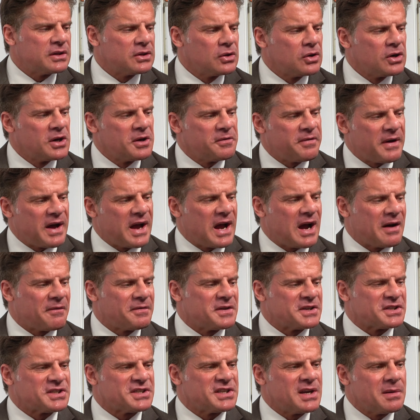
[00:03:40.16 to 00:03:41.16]
do if I have
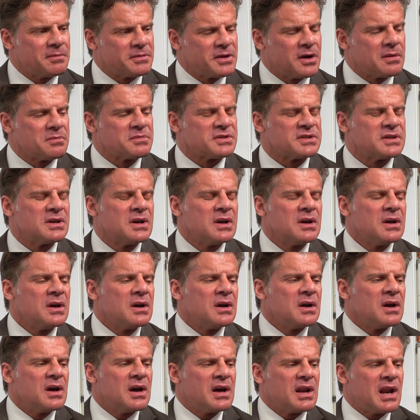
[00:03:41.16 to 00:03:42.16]
these symptoms?
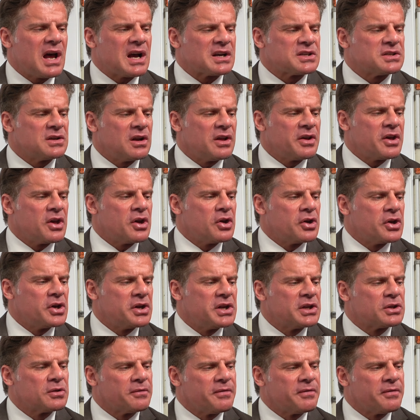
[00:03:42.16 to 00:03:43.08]
And actually, you, you need